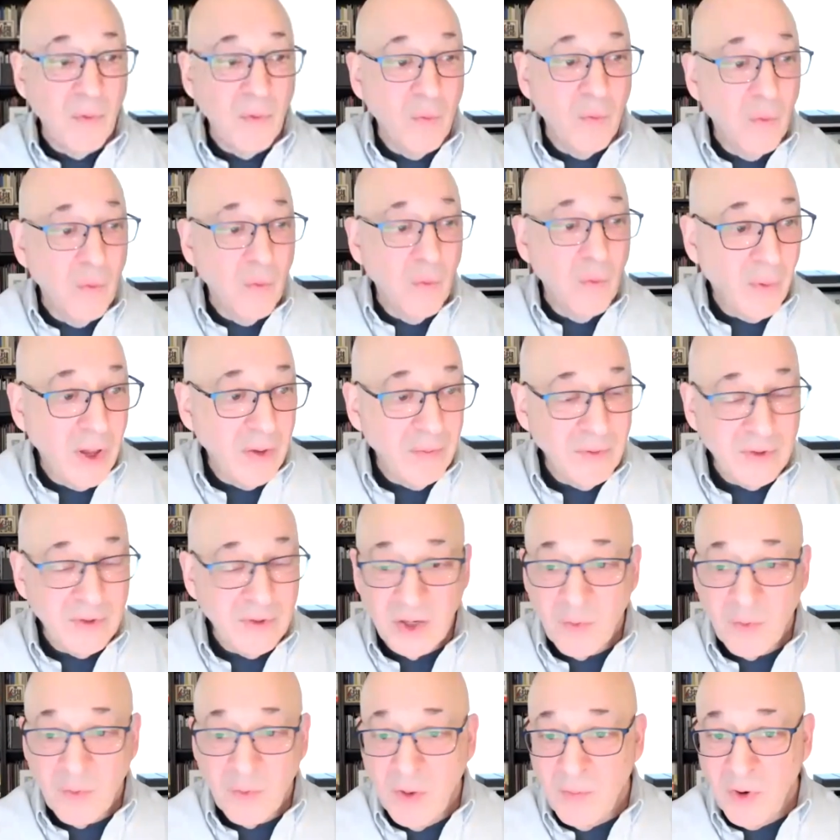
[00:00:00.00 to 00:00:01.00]
uh, why don't we
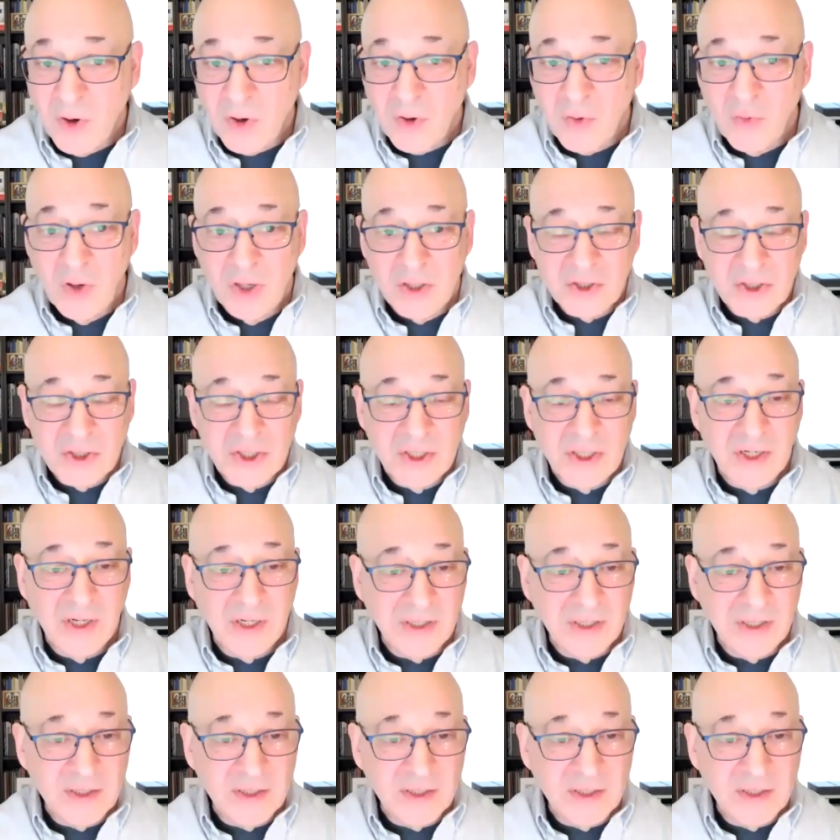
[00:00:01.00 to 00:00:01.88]
take one more question and,